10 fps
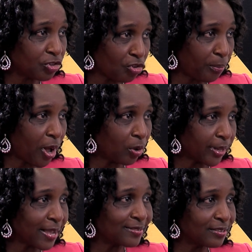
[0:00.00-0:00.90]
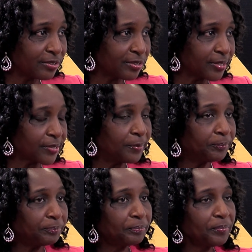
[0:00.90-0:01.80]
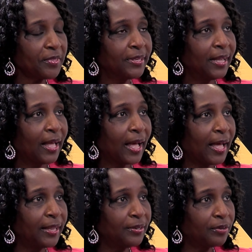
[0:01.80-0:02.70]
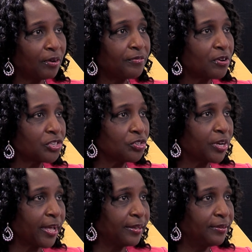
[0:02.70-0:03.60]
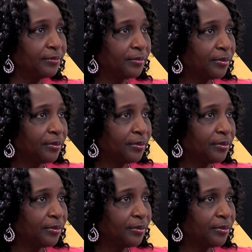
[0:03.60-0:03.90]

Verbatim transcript: drop out as girls. And of course, you can